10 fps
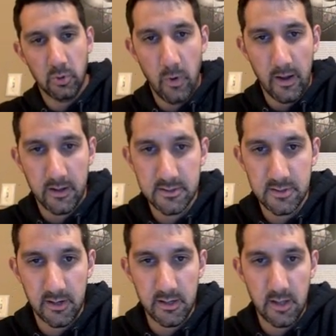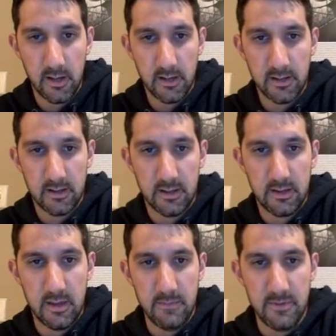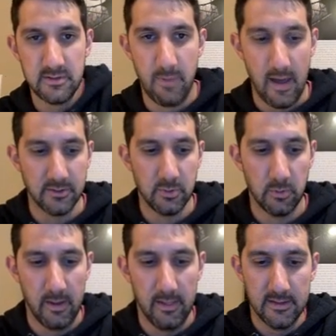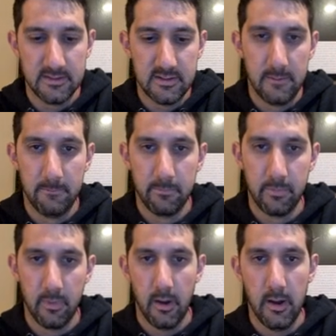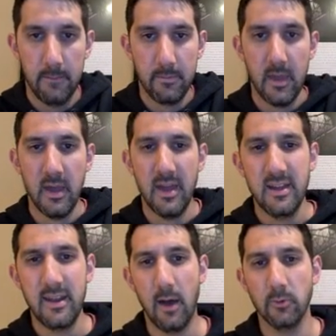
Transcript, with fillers: quick so I'm gonna I'm gonna keep this back to array list now,